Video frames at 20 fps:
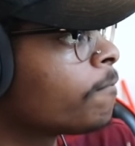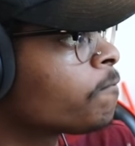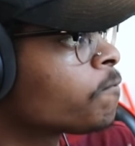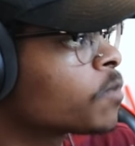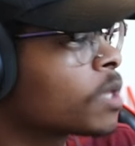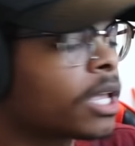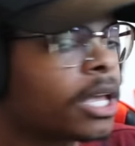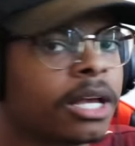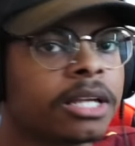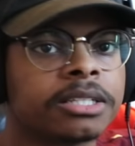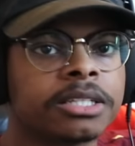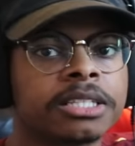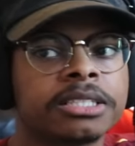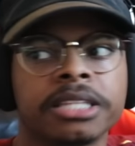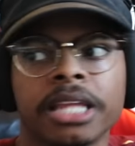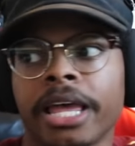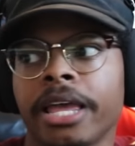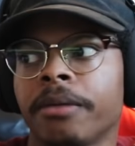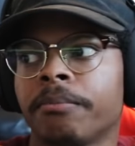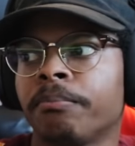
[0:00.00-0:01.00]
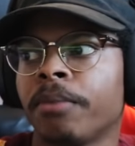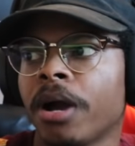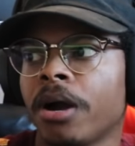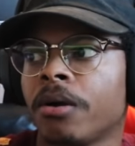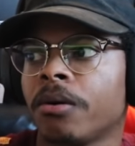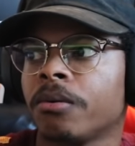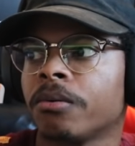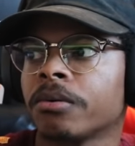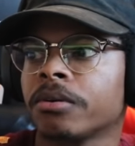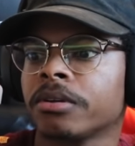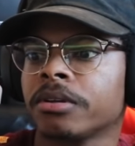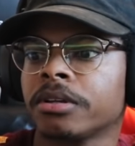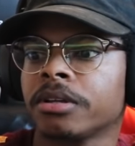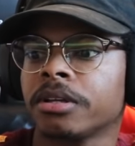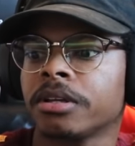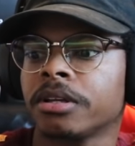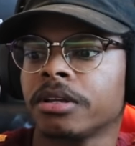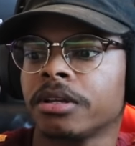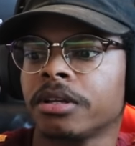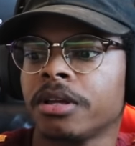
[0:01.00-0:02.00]
Because it's like, bro,
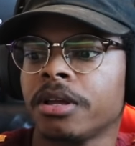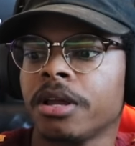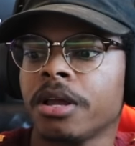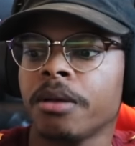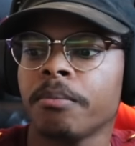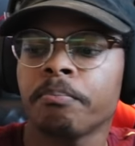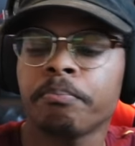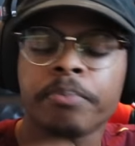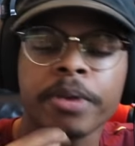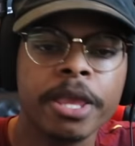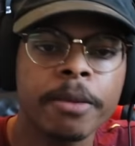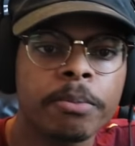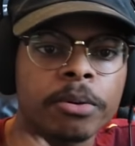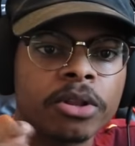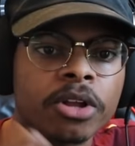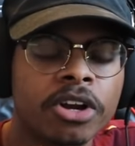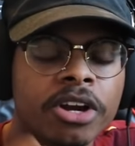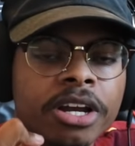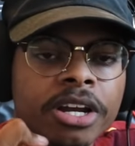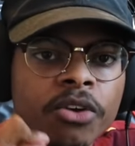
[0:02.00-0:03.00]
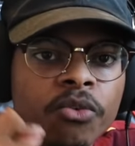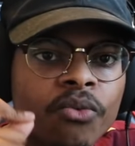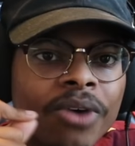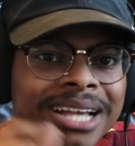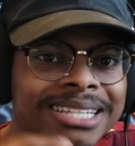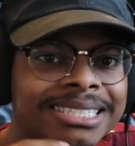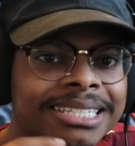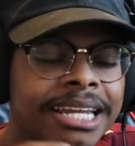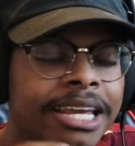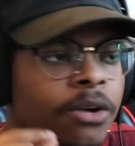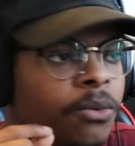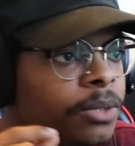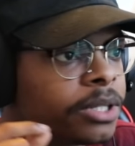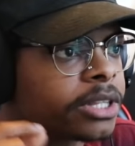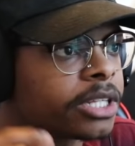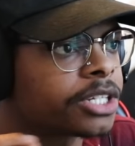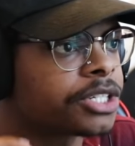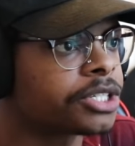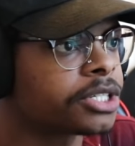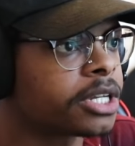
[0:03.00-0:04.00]
people are going to resonate with
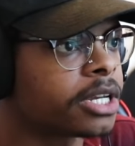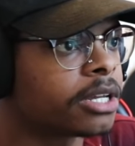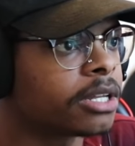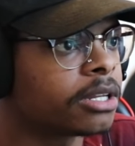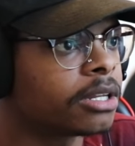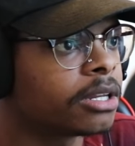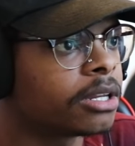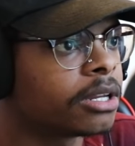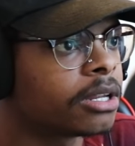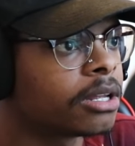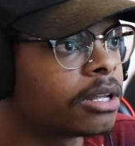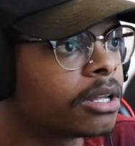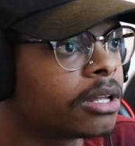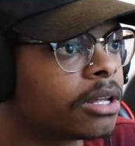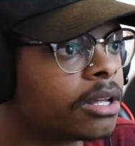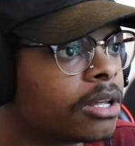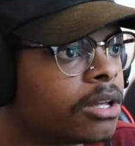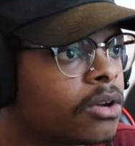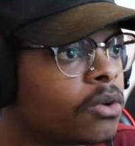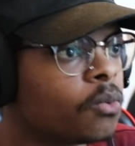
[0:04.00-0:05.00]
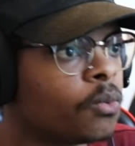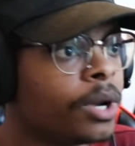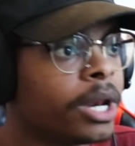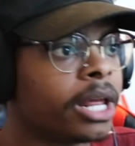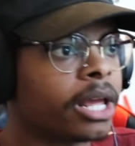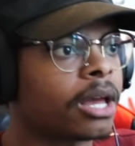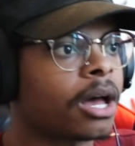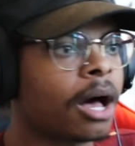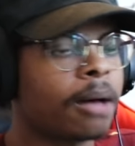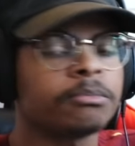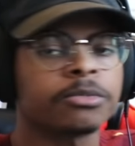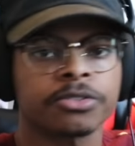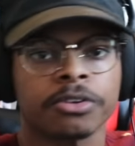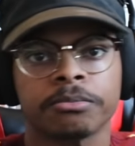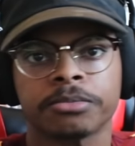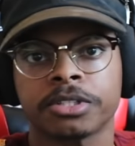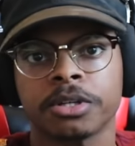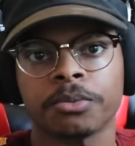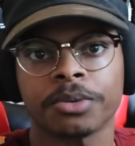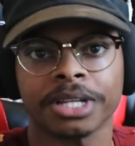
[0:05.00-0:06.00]
this shit when it comes from
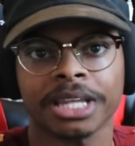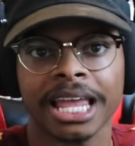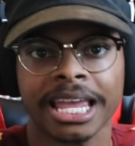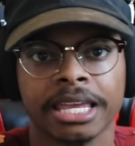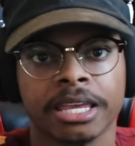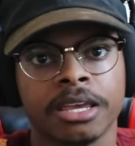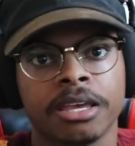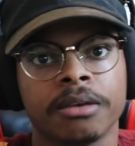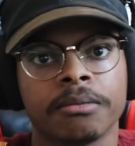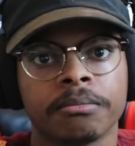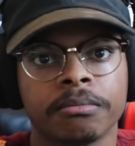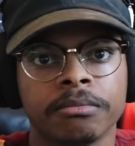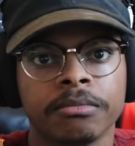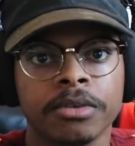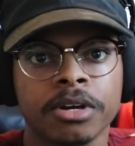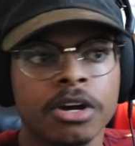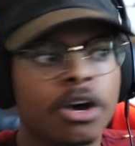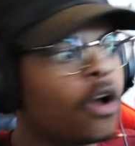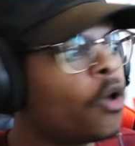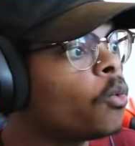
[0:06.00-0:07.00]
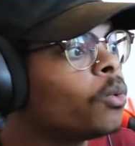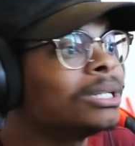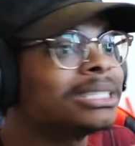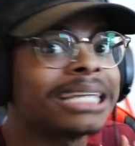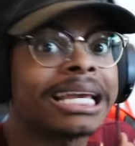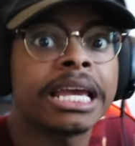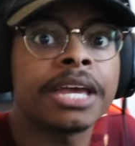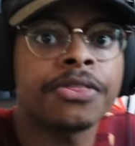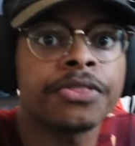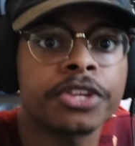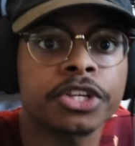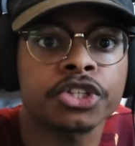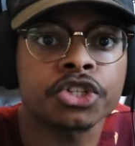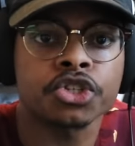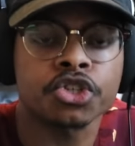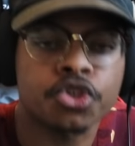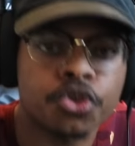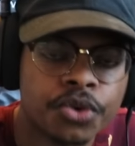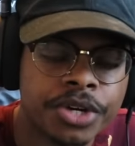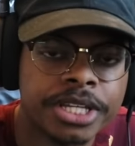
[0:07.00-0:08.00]
someone like him who was in the
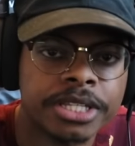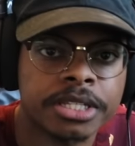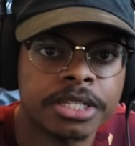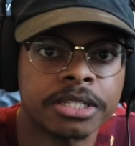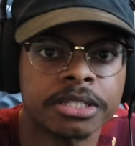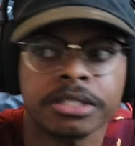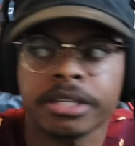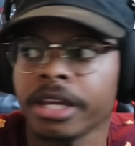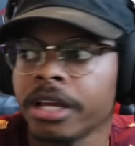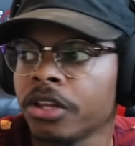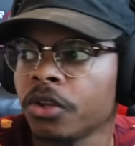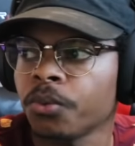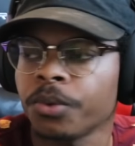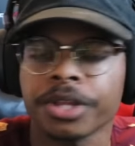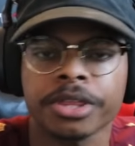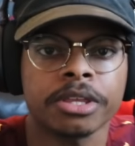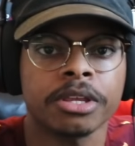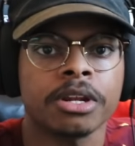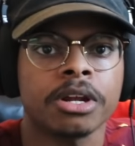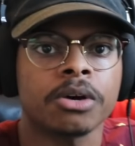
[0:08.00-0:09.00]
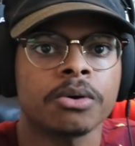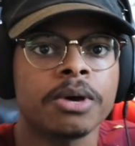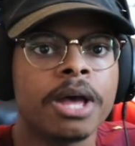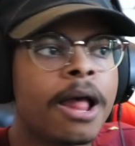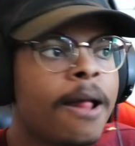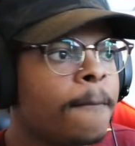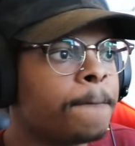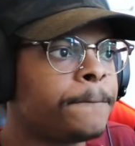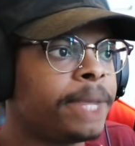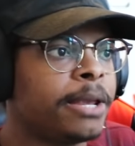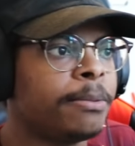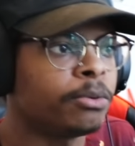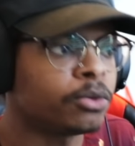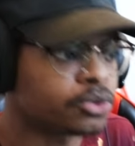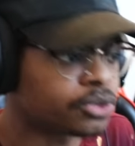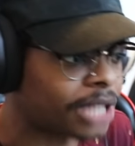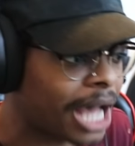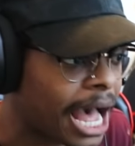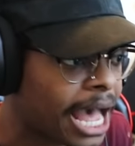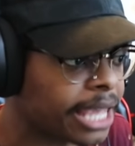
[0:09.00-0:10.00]
streets and dealing with, you know, people
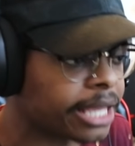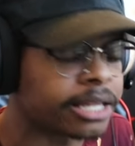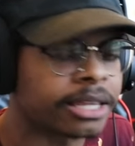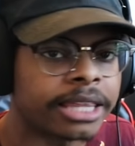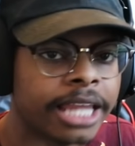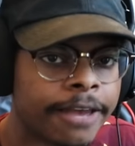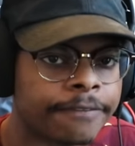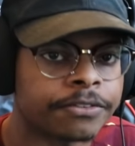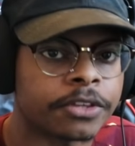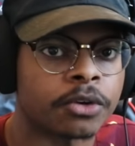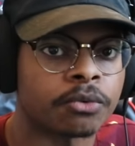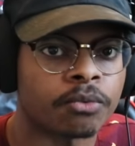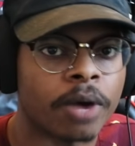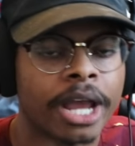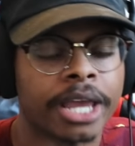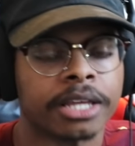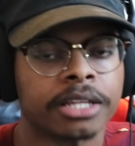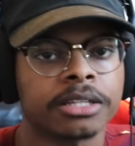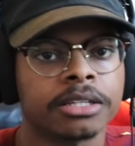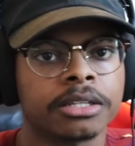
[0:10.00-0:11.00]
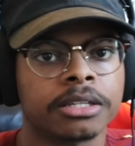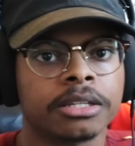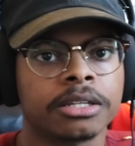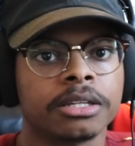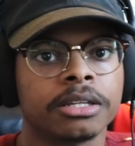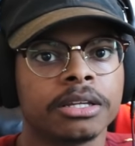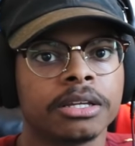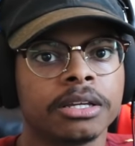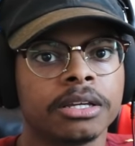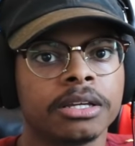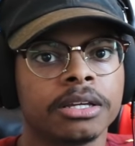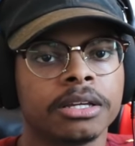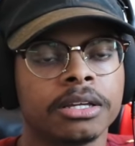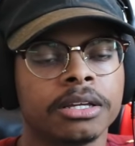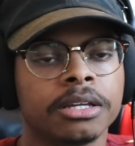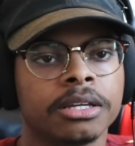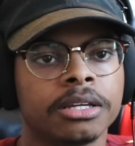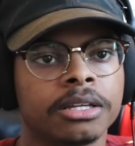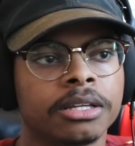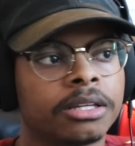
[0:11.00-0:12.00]
dying left and right.
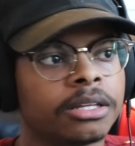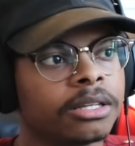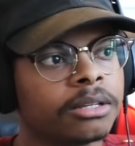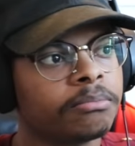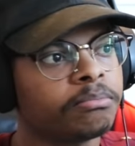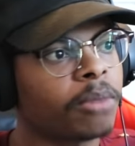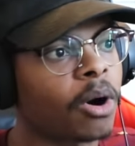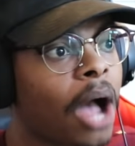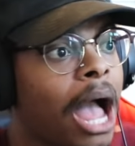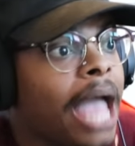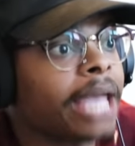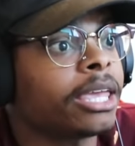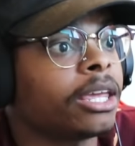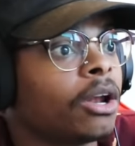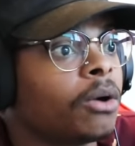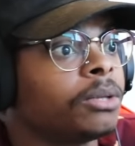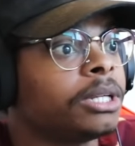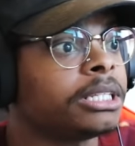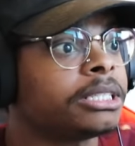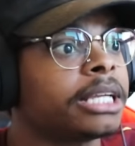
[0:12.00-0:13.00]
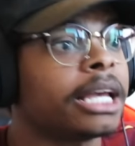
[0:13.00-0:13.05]
Bro, I can only say